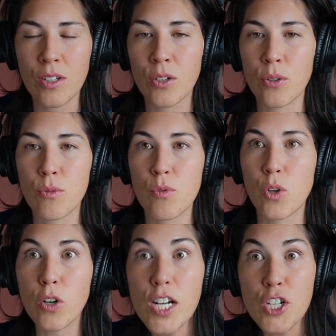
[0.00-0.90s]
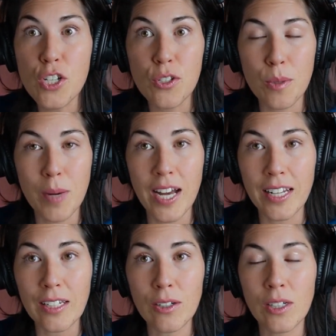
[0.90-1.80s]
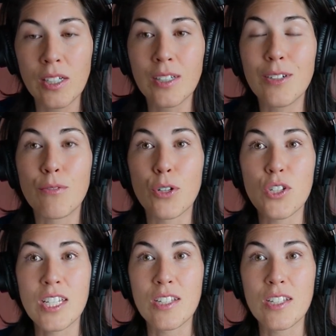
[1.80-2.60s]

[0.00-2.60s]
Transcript: who nourishes their body versus